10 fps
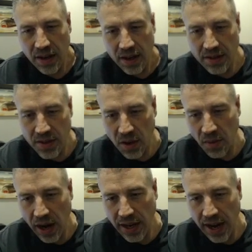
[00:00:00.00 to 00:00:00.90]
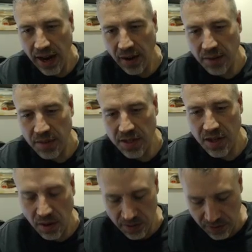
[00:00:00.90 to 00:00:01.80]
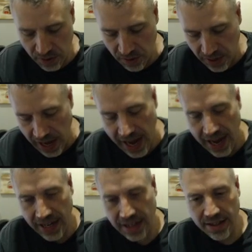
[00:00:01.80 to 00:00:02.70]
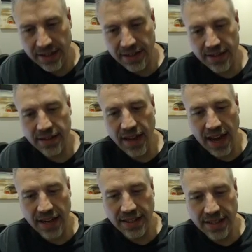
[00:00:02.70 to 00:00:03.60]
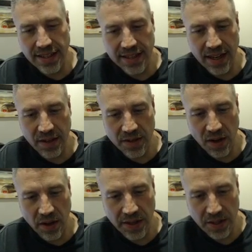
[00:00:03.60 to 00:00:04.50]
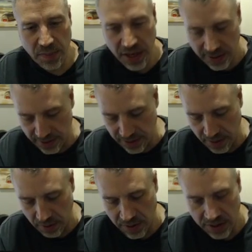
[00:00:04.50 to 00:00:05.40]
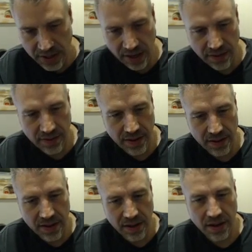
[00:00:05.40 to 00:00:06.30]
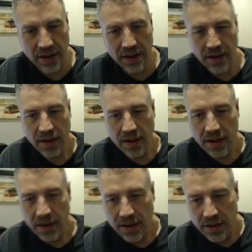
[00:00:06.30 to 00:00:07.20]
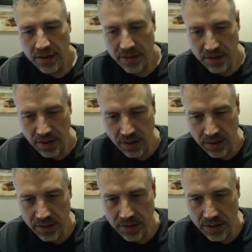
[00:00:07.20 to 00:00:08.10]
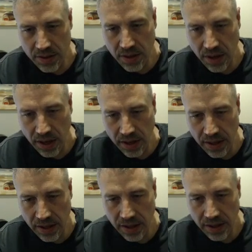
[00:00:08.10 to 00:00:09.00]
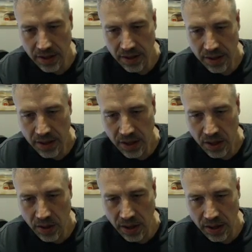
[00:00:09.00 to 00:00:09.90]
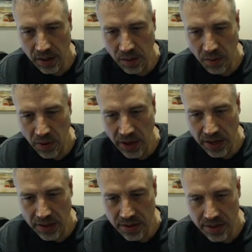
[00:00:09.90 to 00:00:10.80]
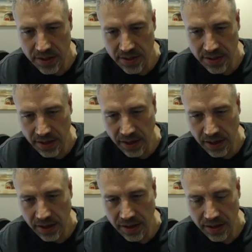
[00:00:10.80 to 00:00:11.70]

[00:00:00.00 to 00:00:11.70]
And so right now I'm just going through and adding detail to all these pieces that were just kind of sitting there. So just creating a little more interest to the scene.